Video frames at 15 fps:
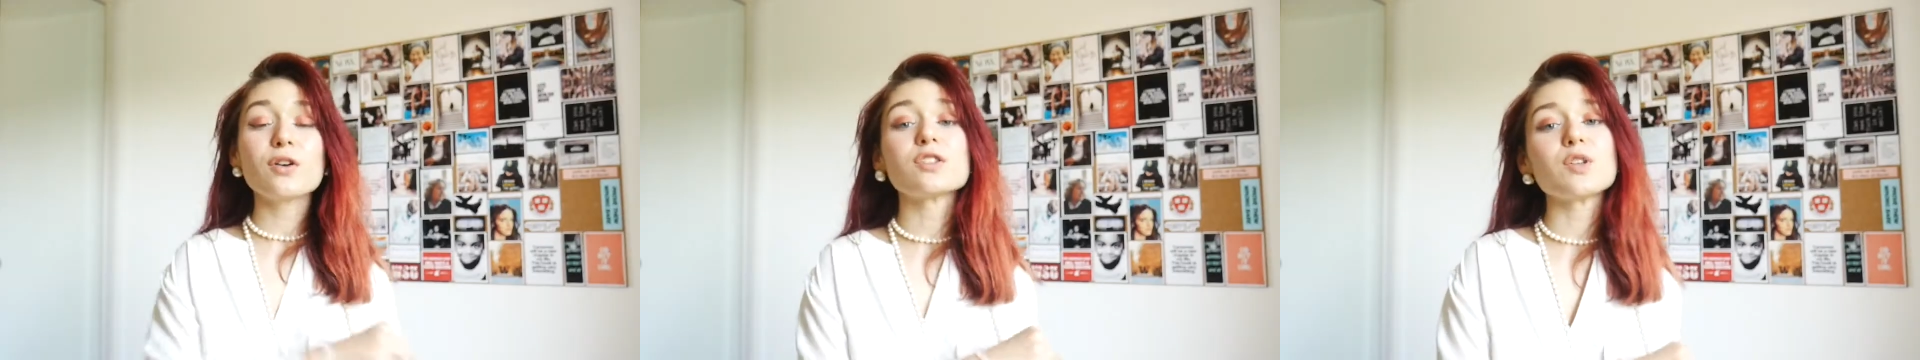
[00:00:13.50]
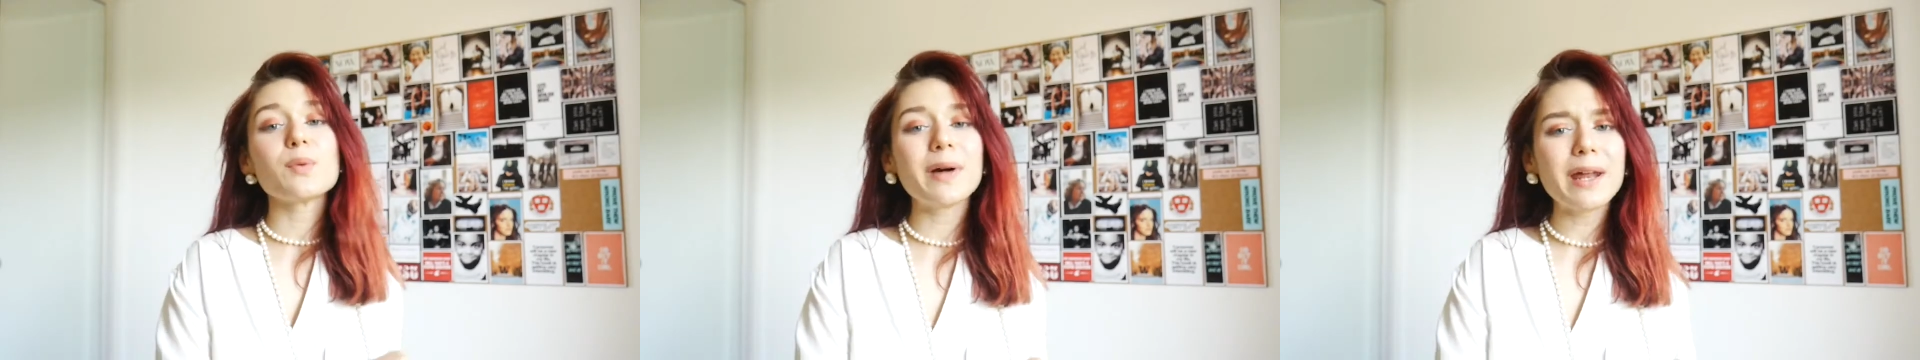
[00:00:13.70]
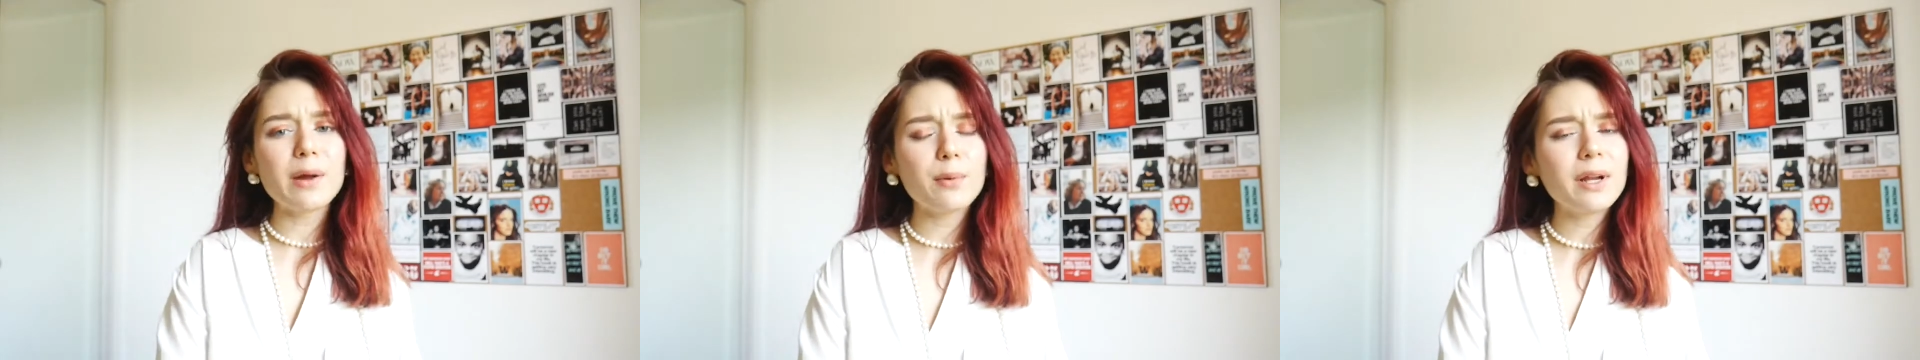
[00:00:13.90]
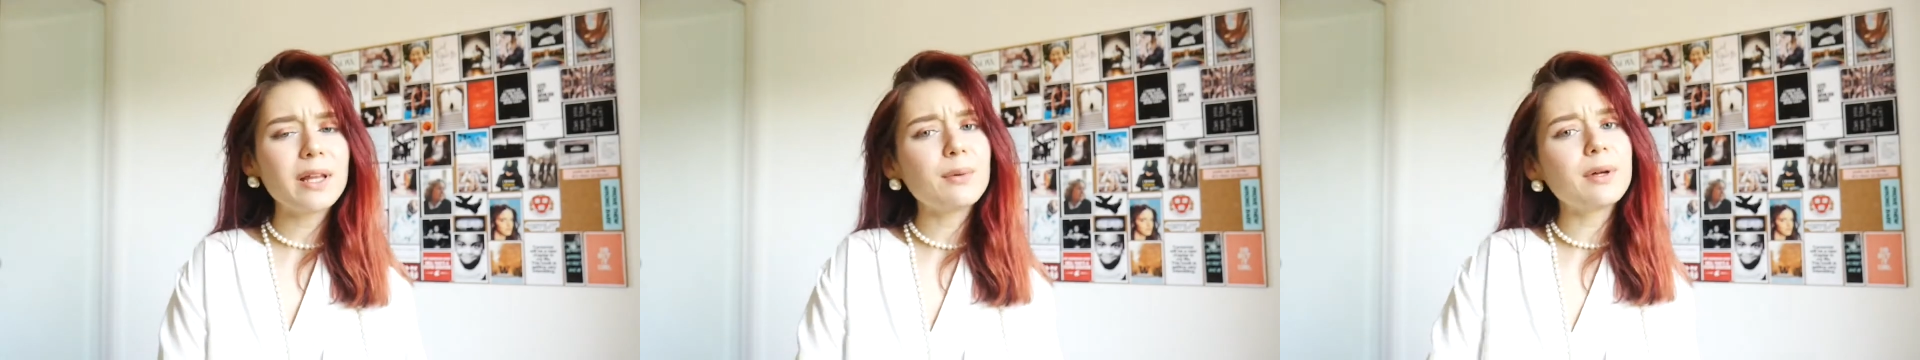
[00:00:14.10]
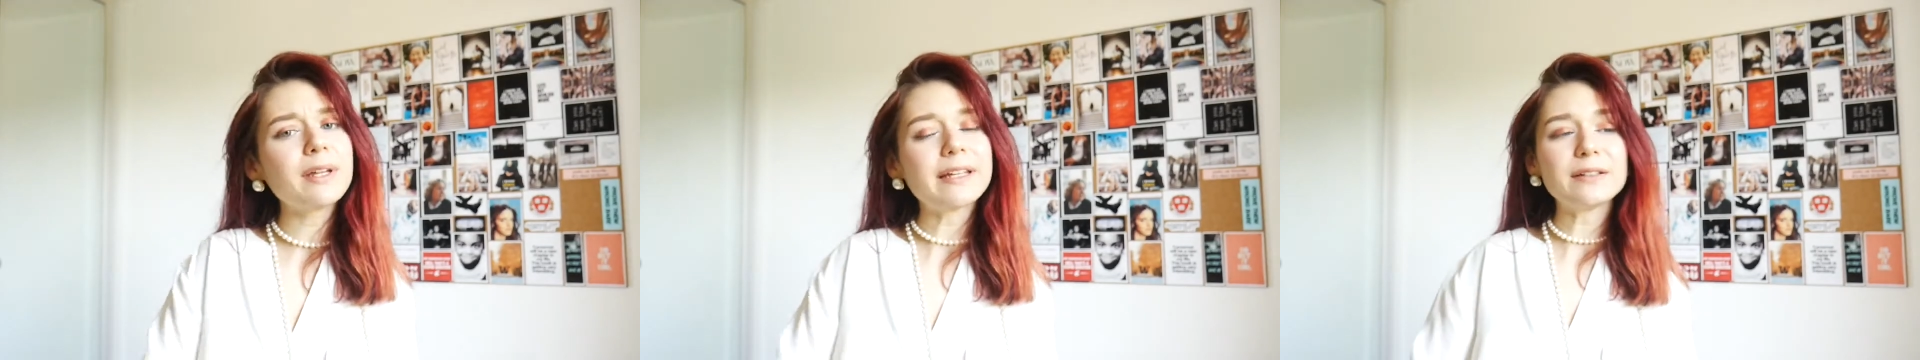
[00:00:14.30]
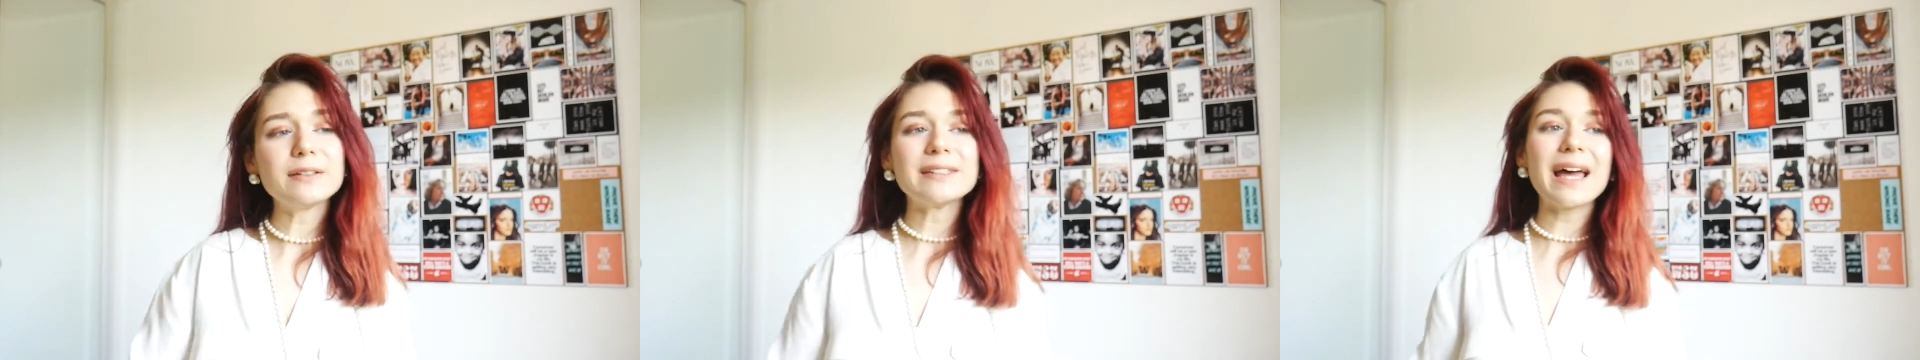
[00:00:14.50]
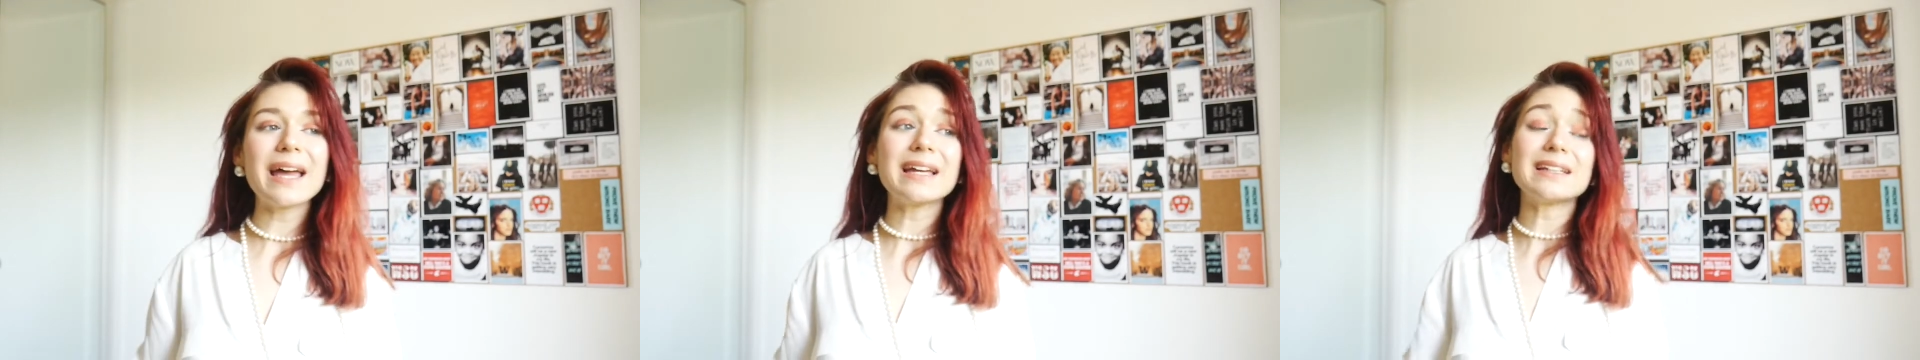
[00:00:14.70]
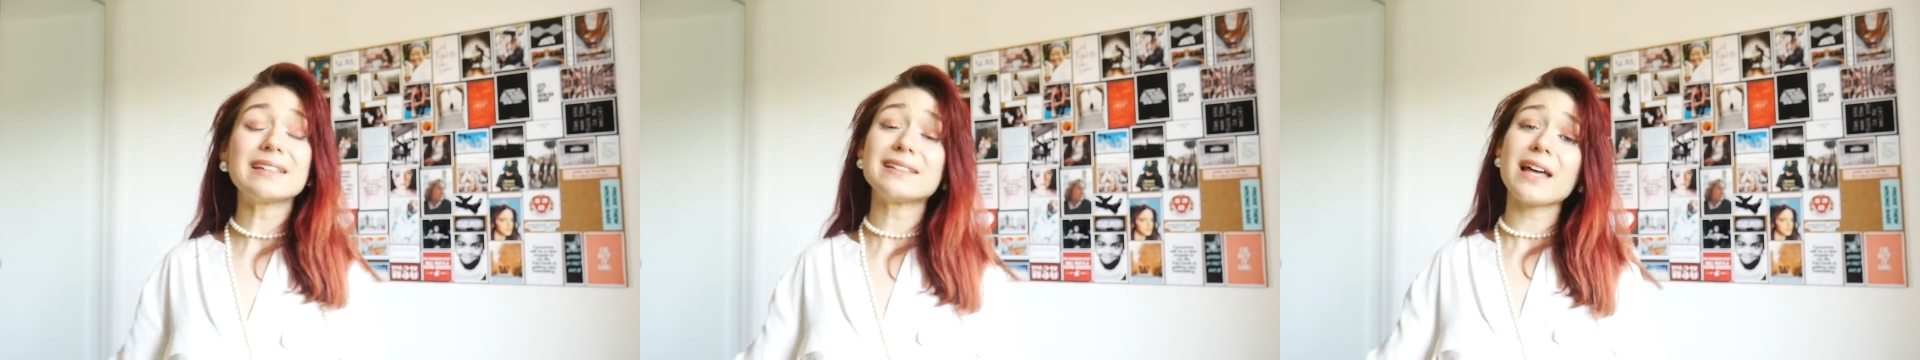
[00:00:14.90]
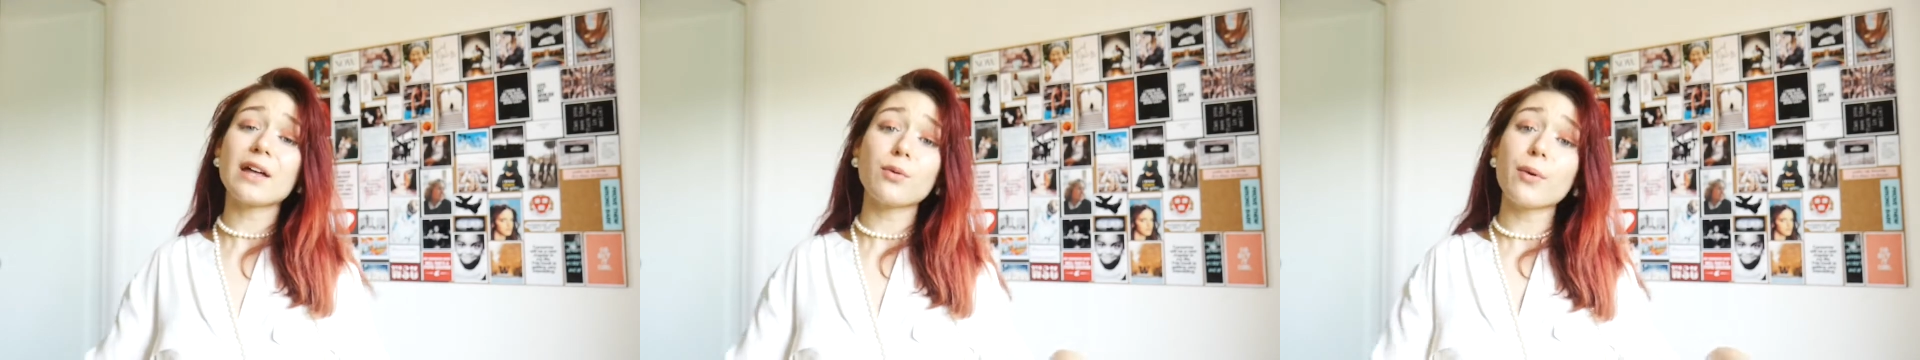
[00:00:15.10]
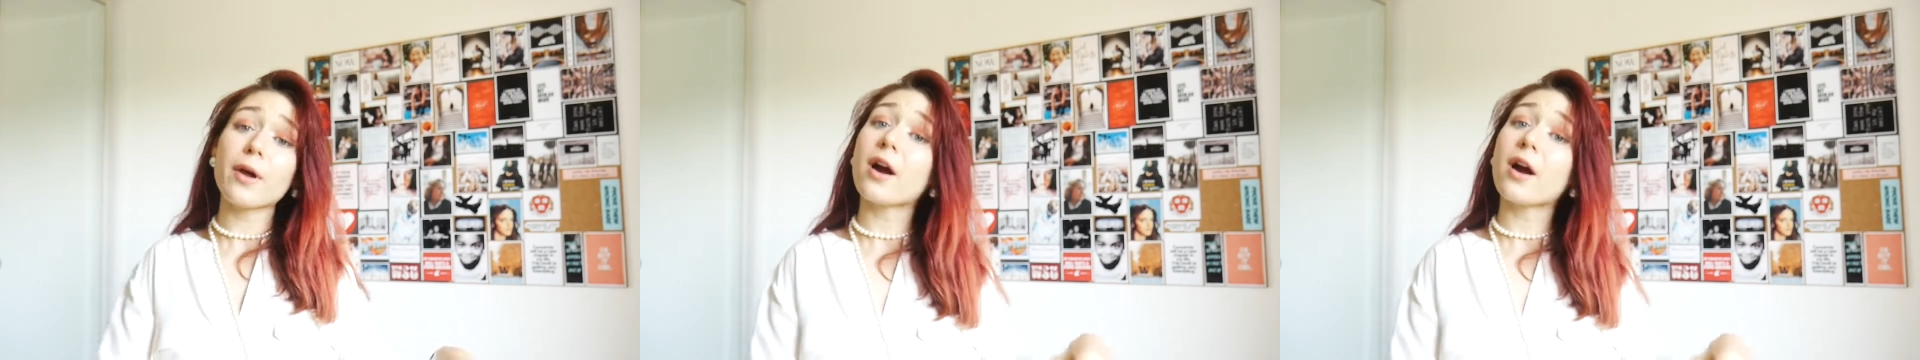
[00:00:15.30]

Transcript: so what I really wanted to say is that we